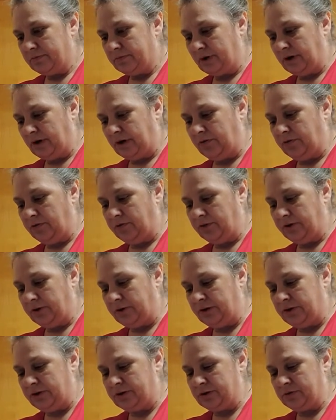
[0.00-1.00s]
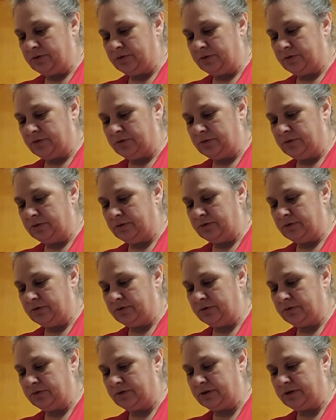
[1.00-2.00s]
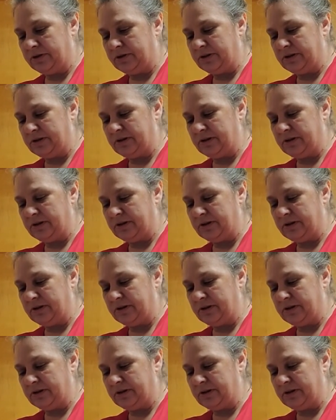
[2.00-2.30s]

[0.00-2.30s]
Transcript: Hopefully this will, it's